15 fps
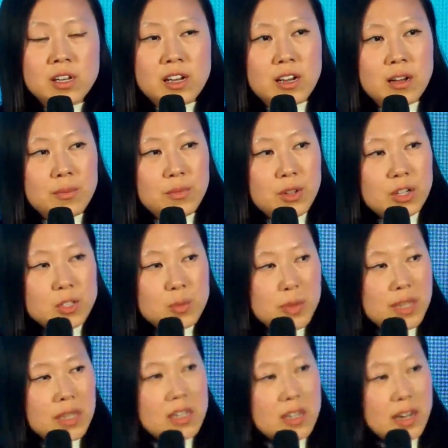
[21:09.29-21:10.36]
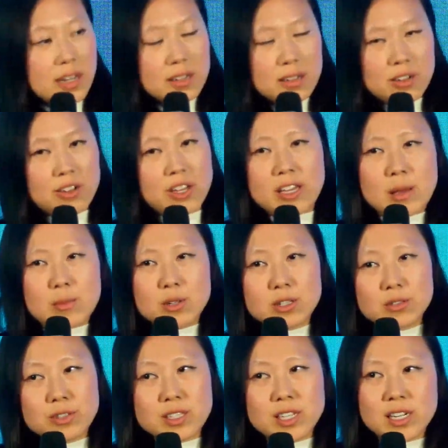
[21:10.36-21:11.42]
There's many,
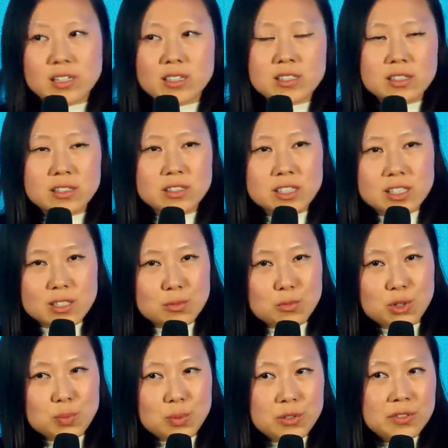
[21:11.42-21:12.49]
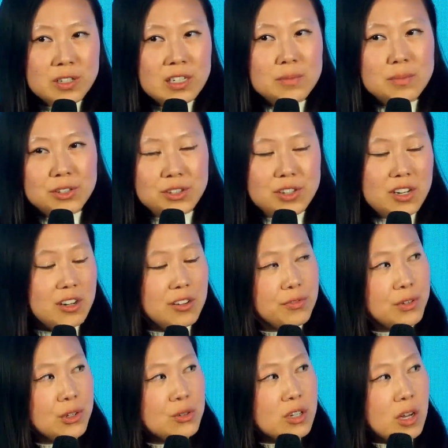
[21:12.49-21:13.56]
chemical recycling still doesn't work perfectly, but there are a
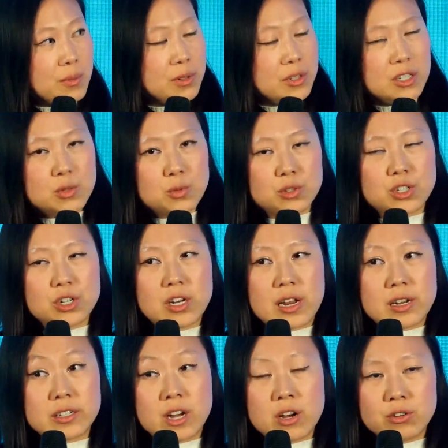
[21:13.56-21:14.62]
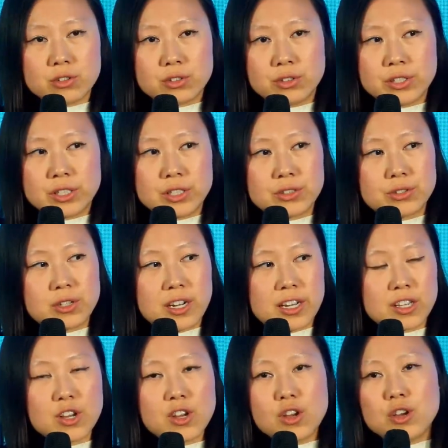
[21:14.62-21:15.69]
few companies which are now going to
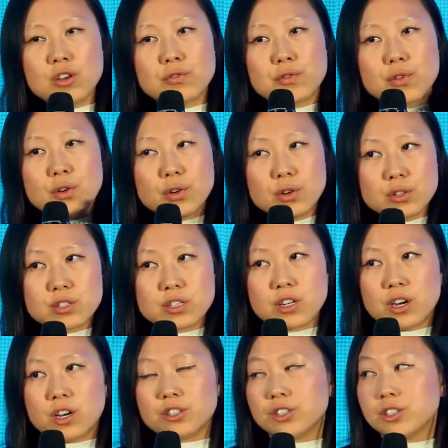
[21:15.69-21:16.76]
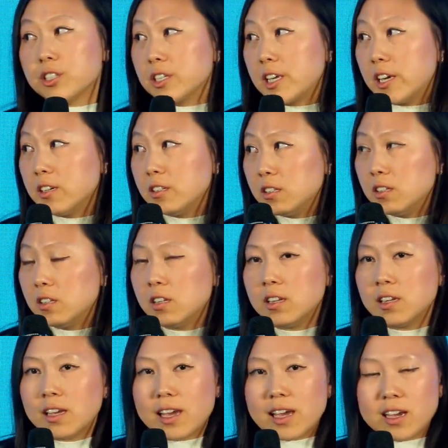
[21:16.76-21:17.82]
like first larger scale.
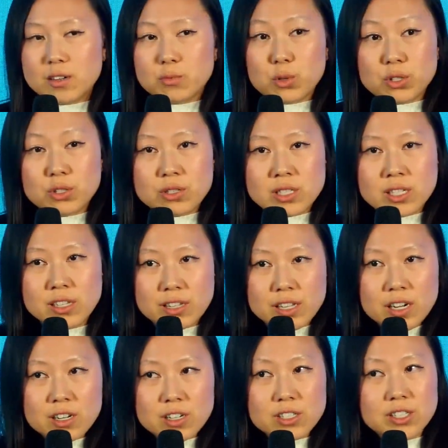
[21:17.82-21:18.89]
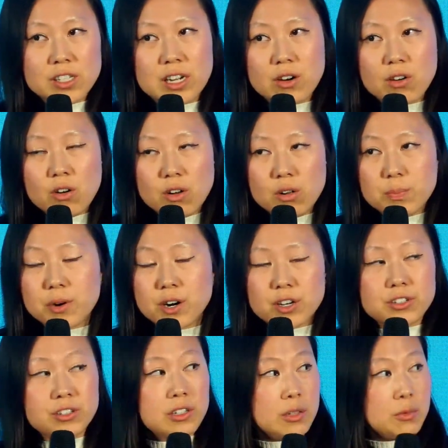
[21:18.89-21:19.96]
And what you see there is they're all
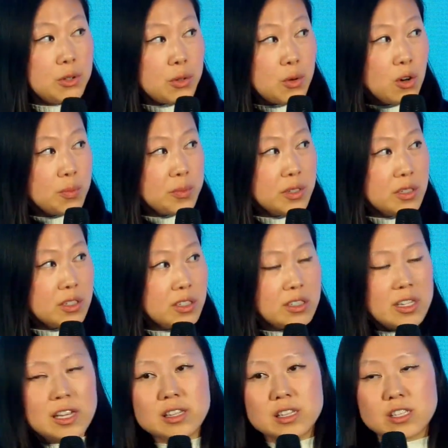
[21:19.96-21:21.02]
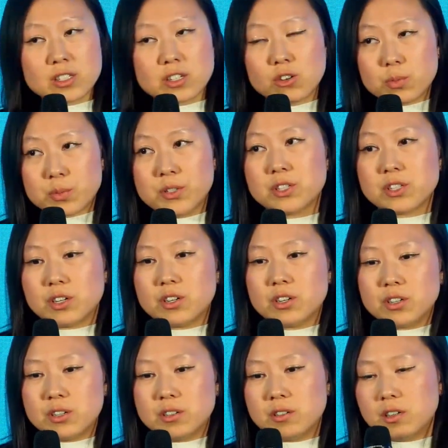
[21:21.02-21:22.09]
partnering with corporates, and these corporates
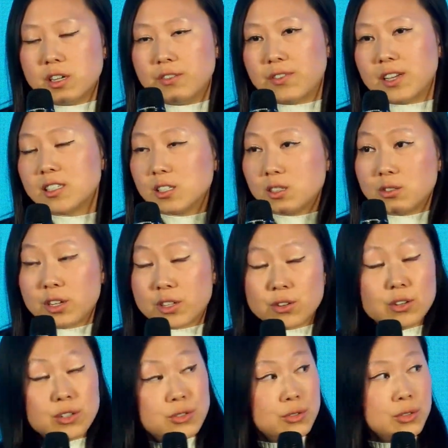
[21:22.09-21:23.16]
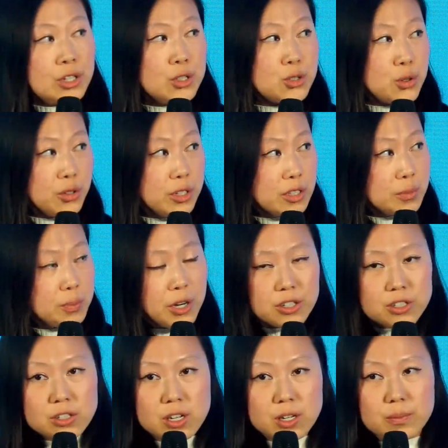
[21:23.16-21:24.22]
are investing together, doing joint
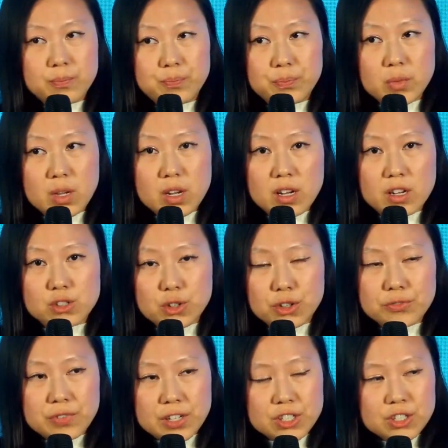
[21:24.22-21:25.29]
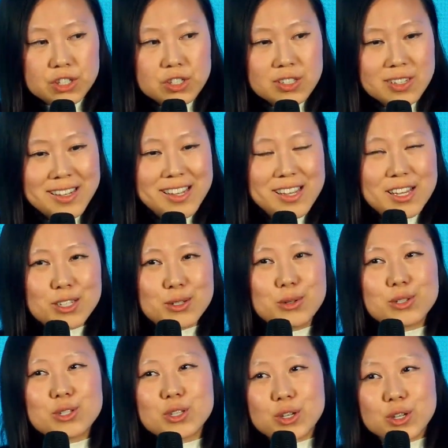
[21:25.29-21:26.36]
ventures to
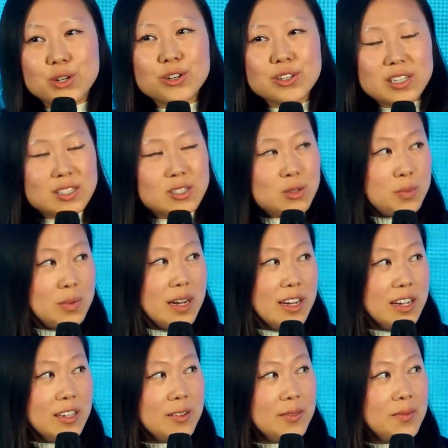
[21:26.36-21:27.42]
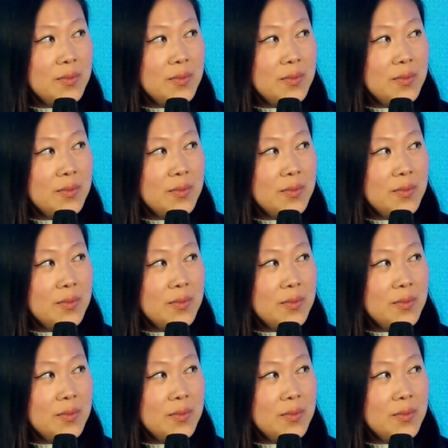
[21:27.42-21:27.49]
secure that supply.